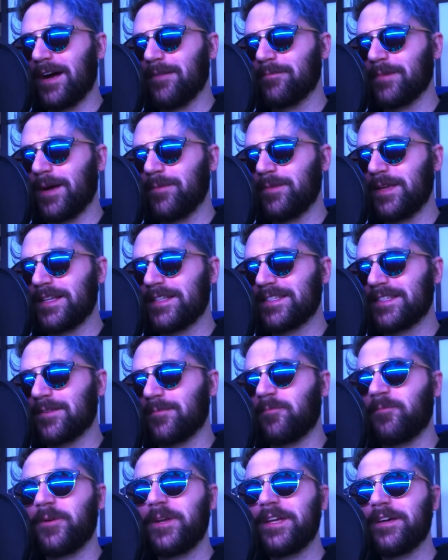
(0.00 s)
I'm, I'm getting
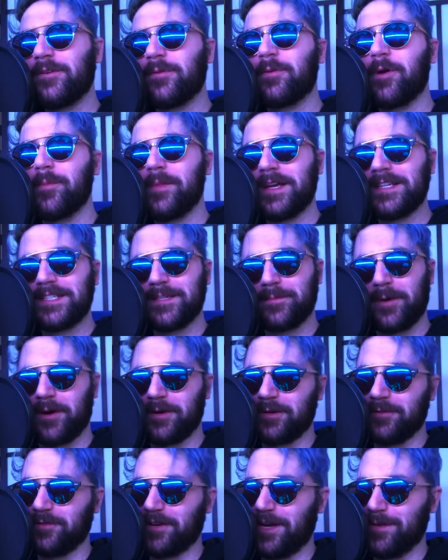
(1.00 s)
some real romantic
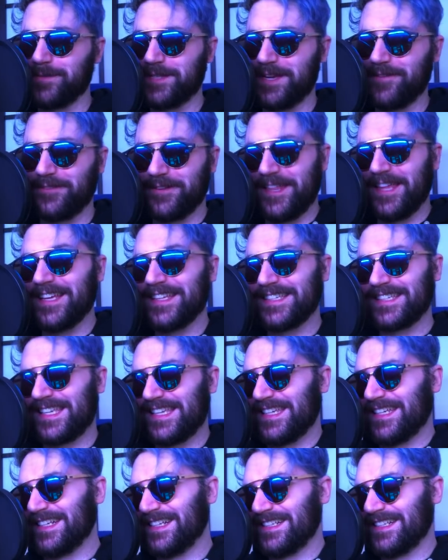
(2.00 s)
partner vibes off of this.